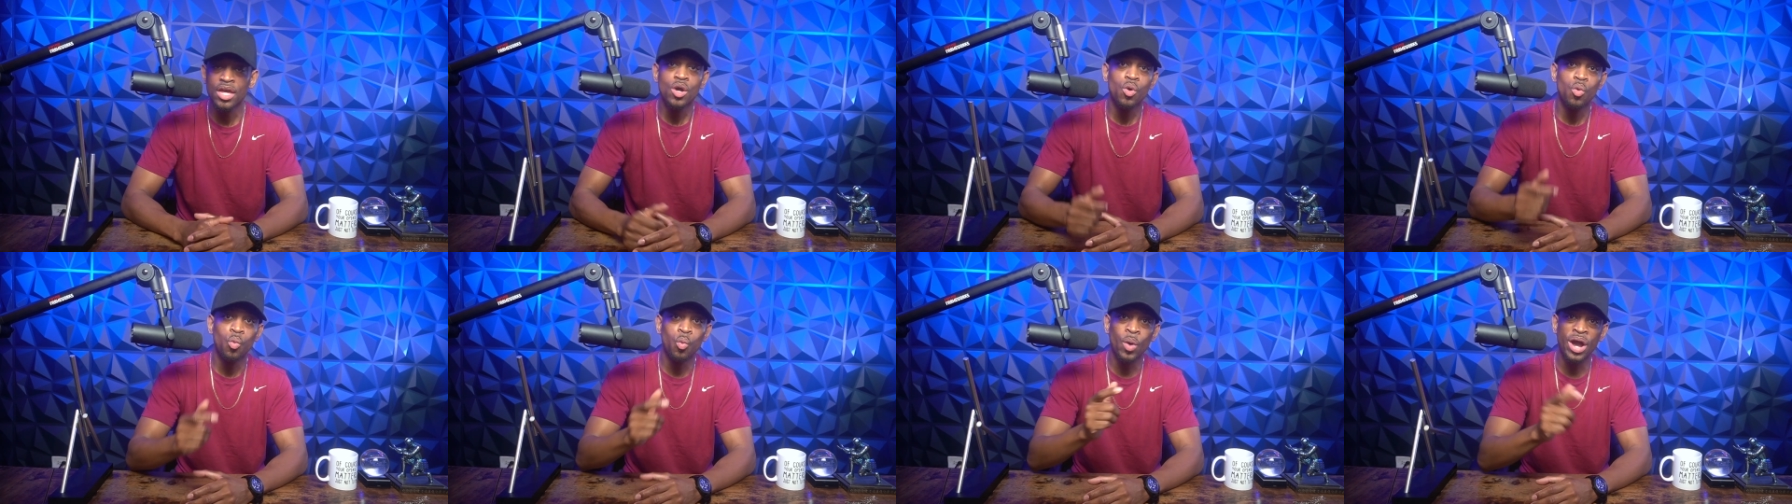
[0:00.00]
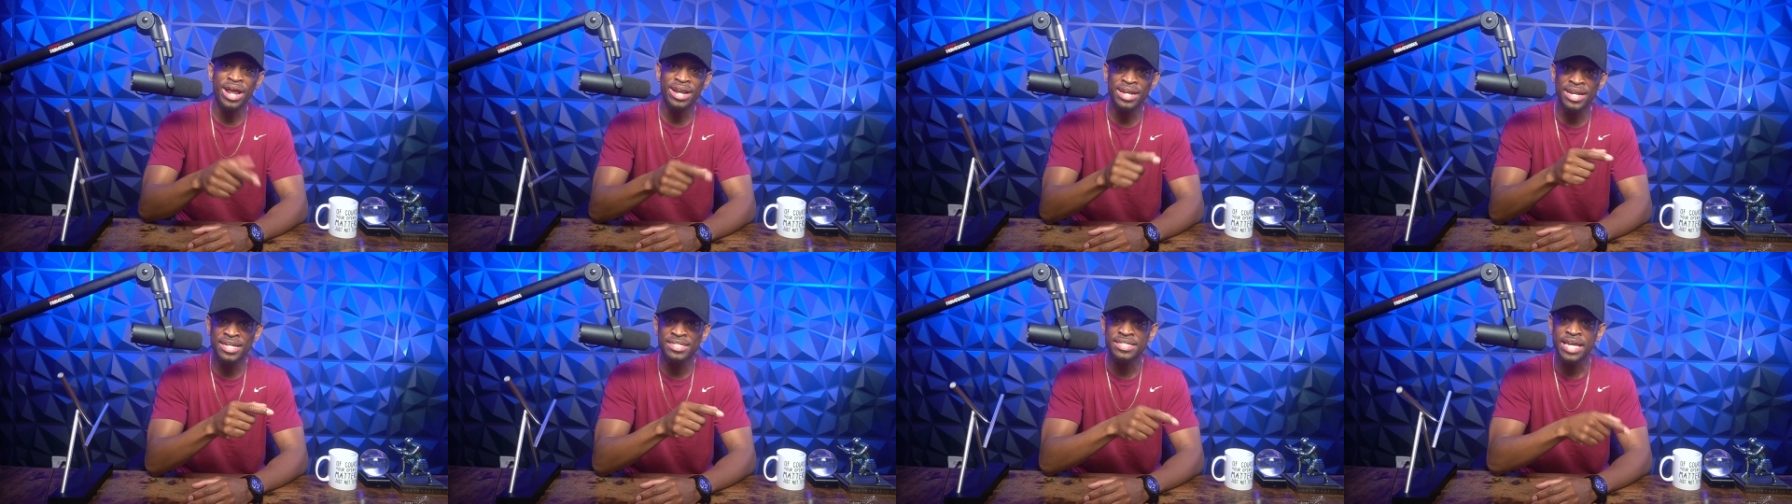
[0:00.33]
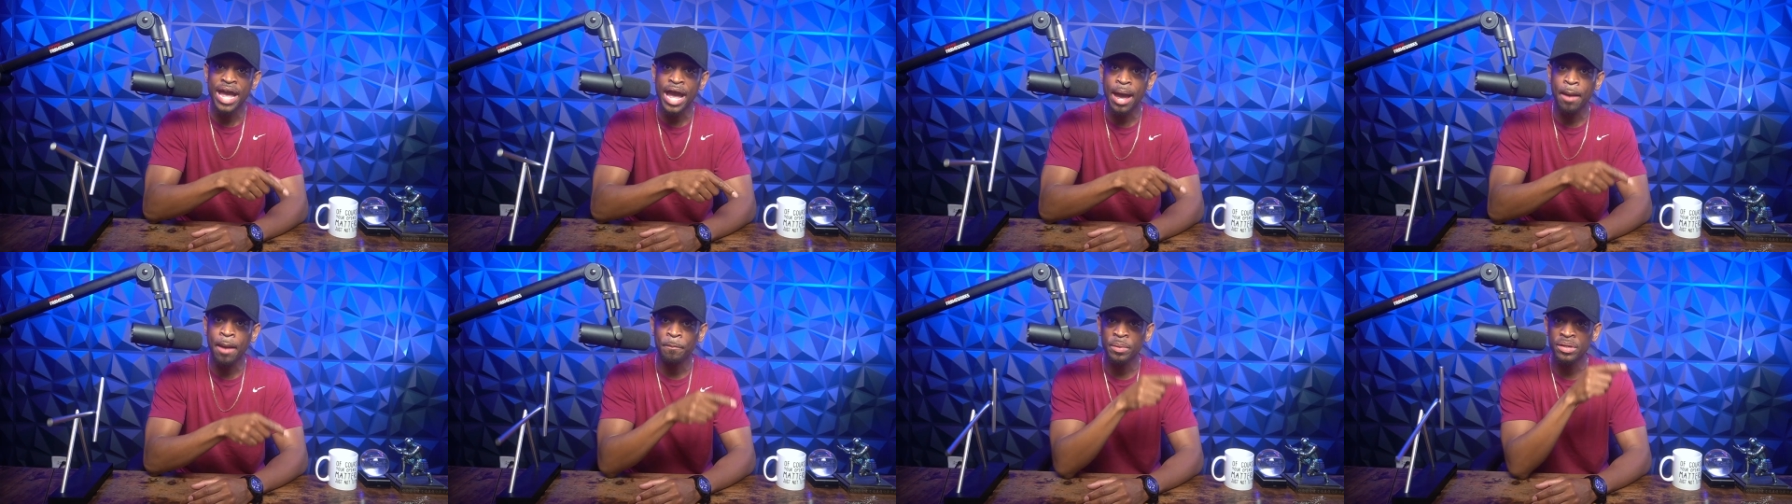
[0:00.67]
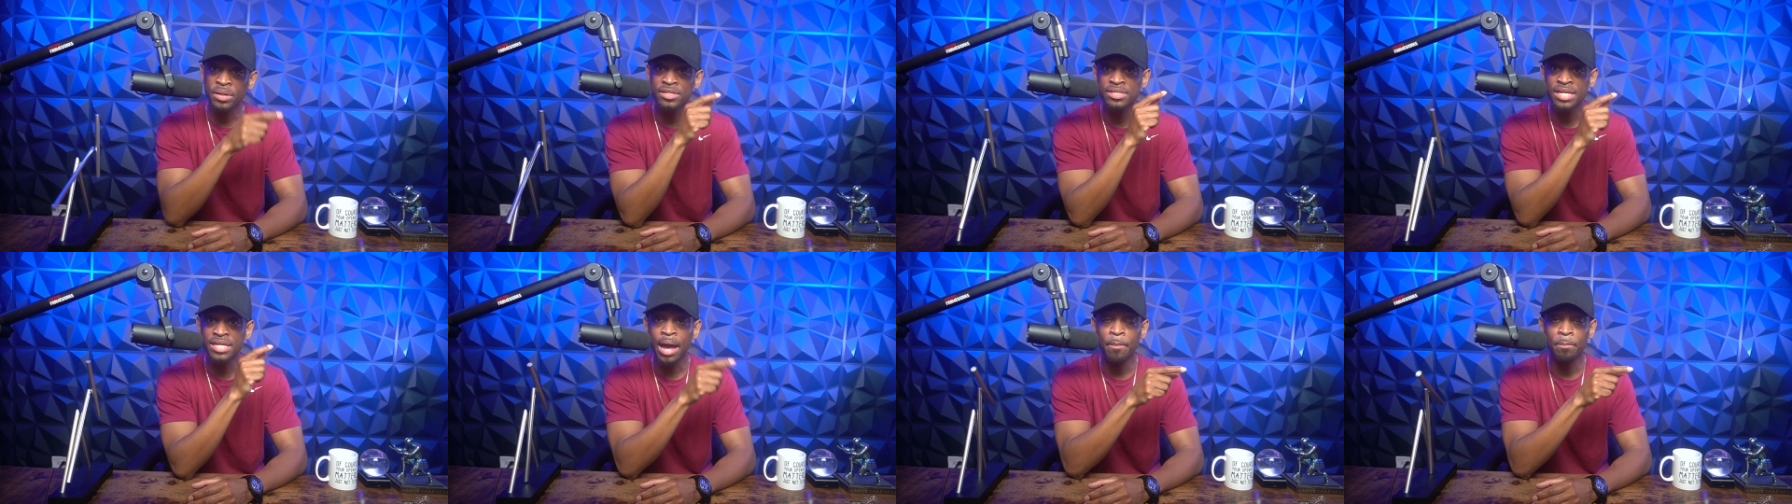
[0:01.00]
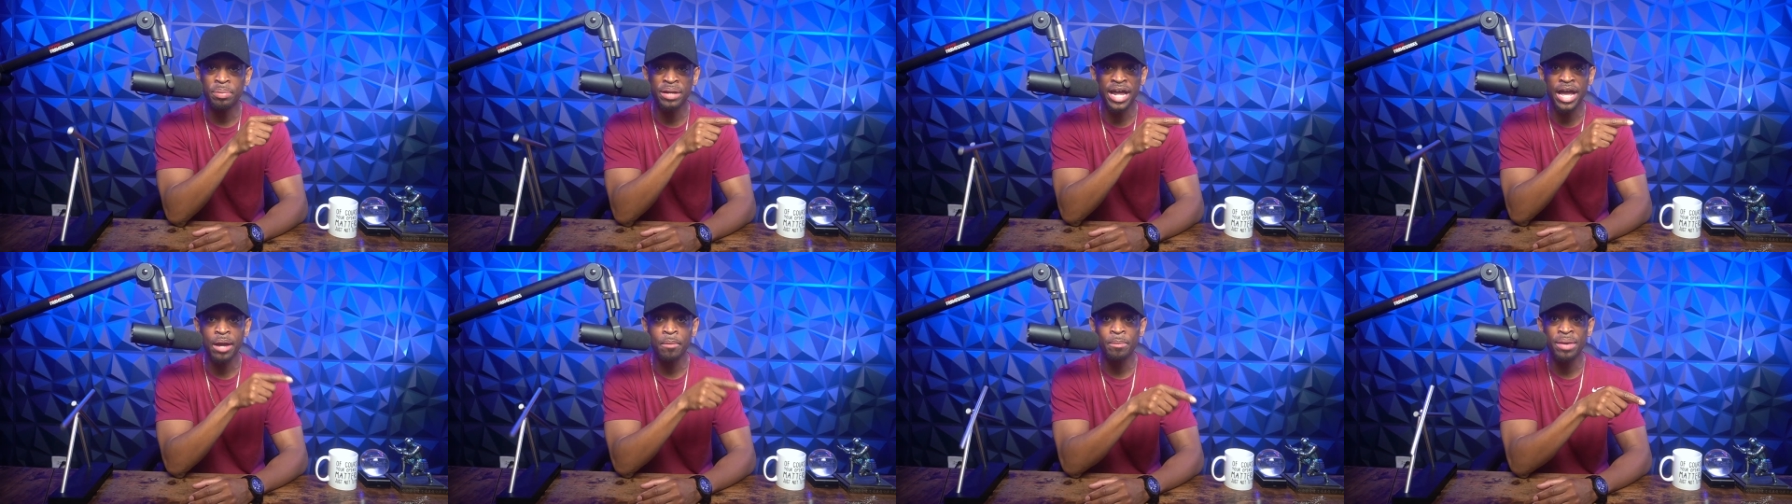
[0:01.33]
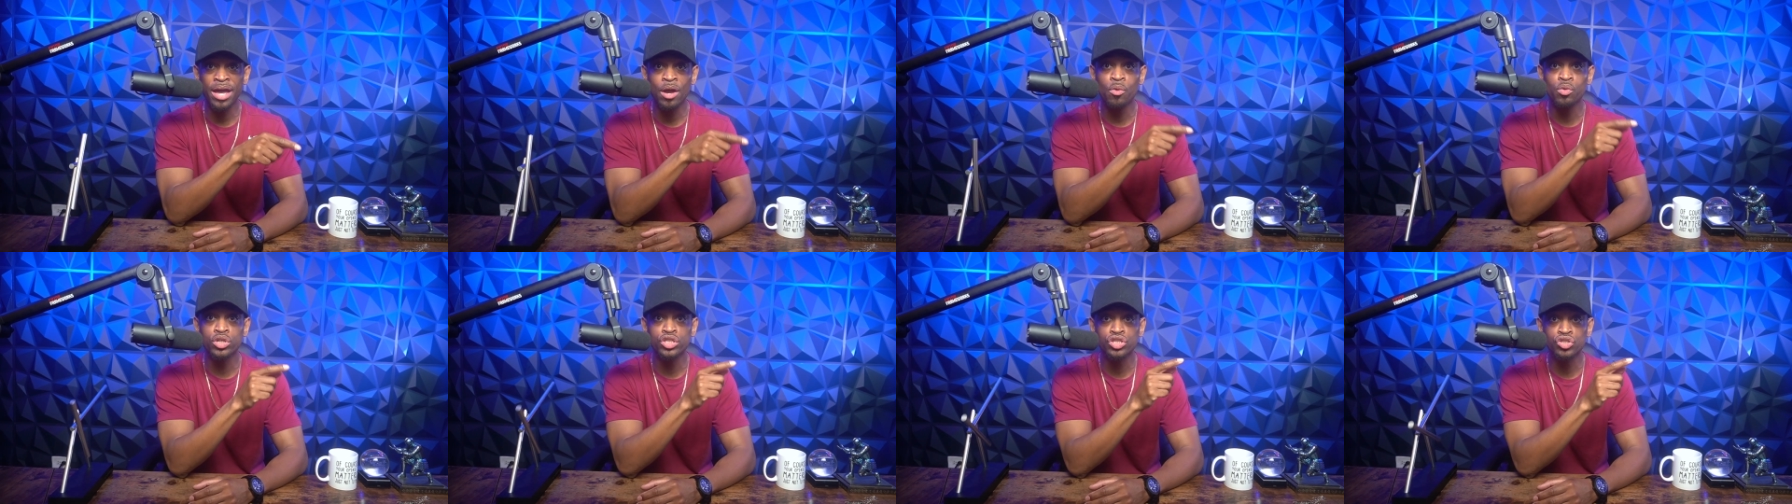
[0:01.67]
When this happens, that black
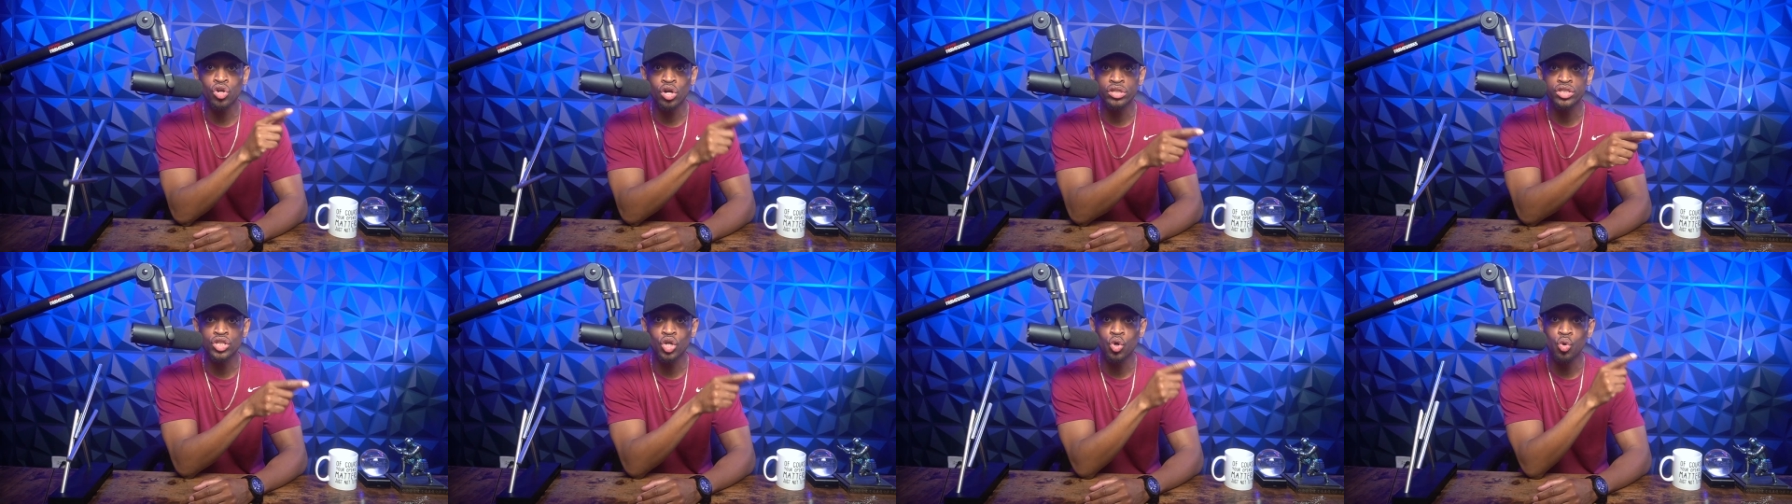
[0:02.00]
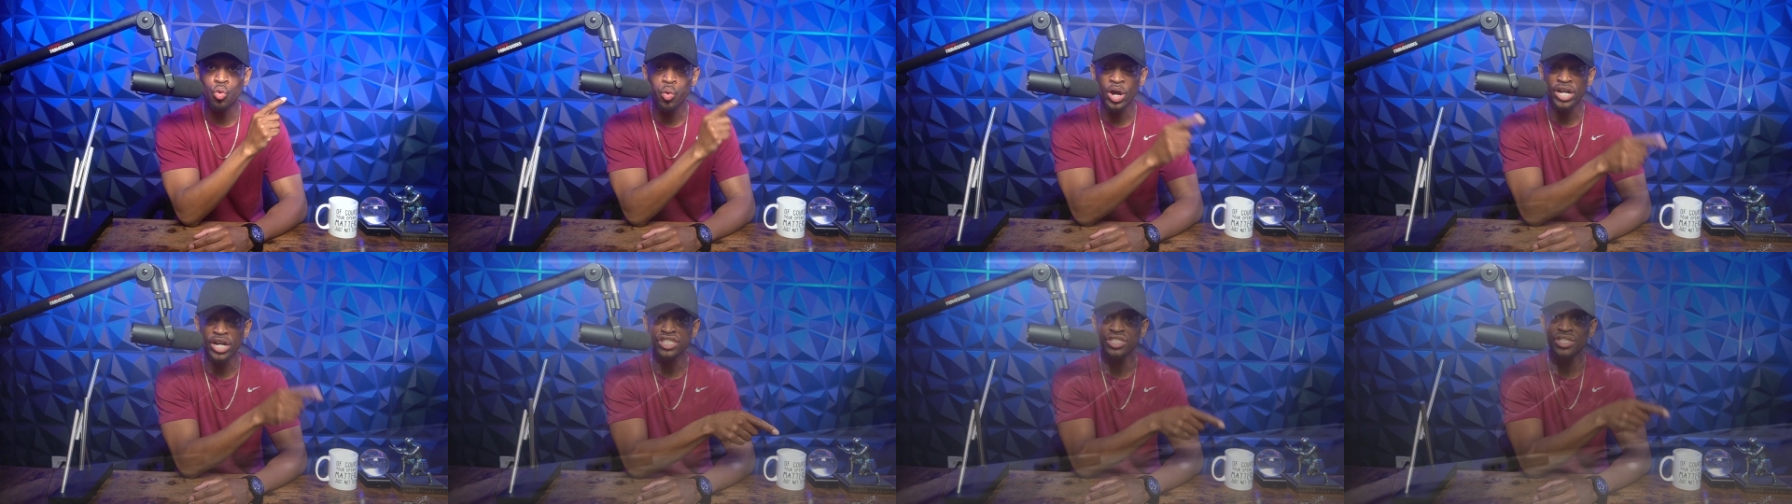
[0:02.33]
man will start to question